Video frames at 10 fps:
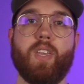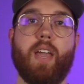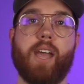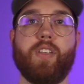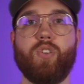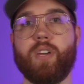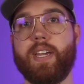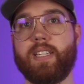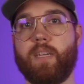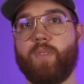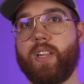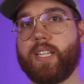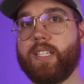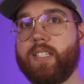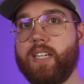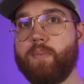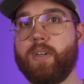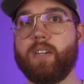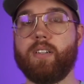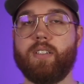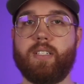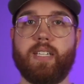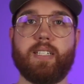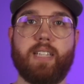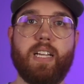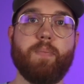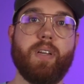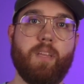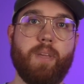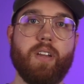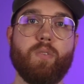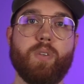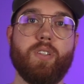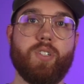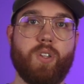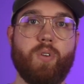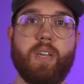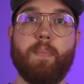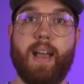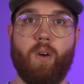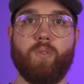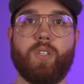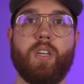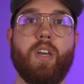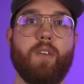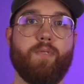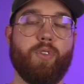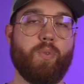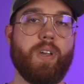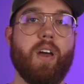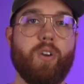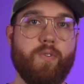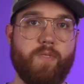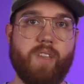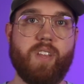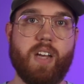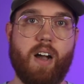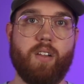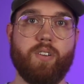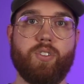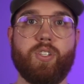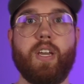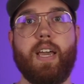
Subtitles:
And then you could get something like the Sigma 16 millimeter with a Sony mount for $350.